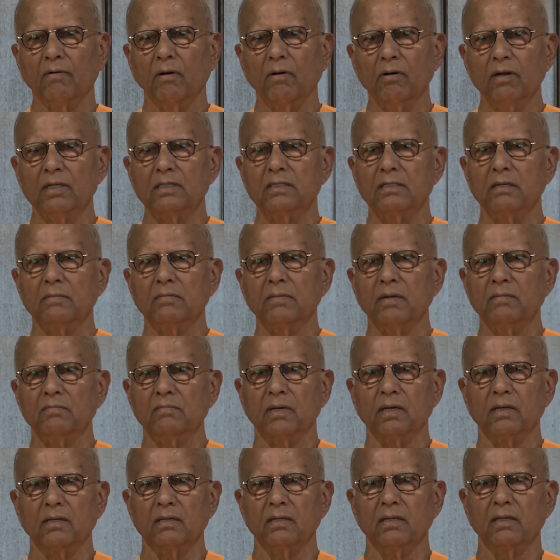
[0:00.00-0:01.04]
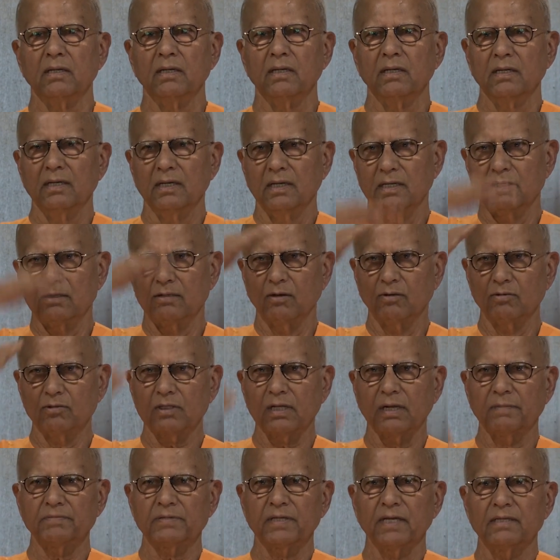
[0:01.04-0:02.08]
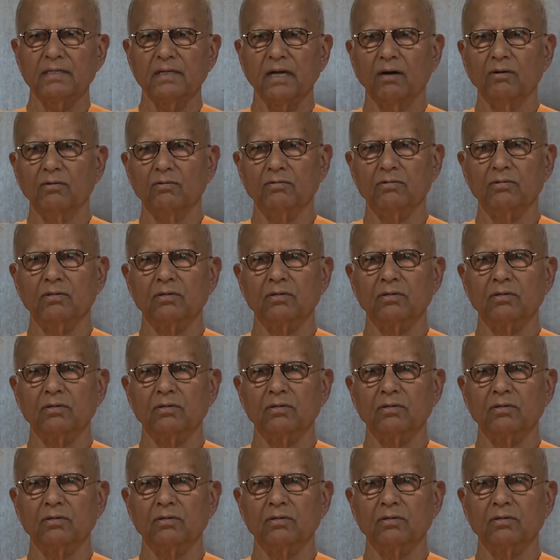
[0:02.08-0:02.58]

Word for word: always remember, it goes ups and downs.